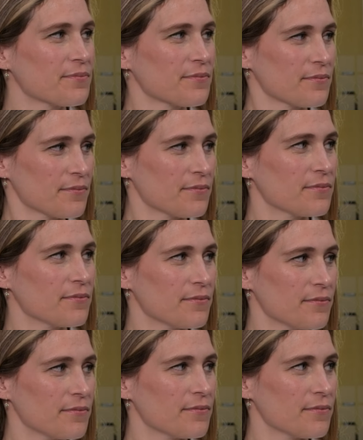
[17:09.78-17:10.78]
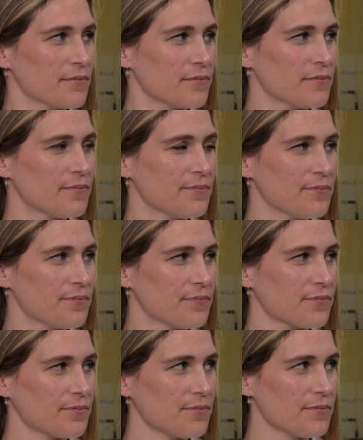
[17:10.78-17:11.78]

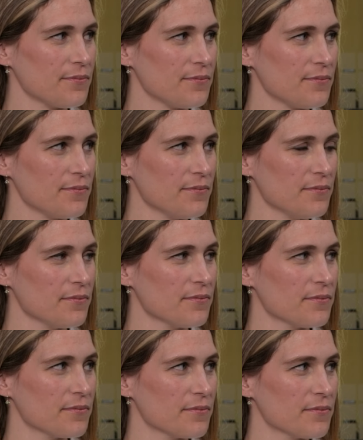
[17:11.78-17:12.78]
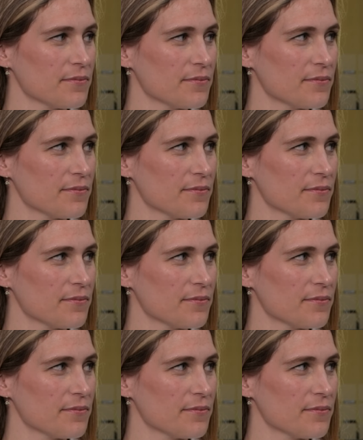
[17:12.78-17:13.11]
No words are spoken by the person on screen.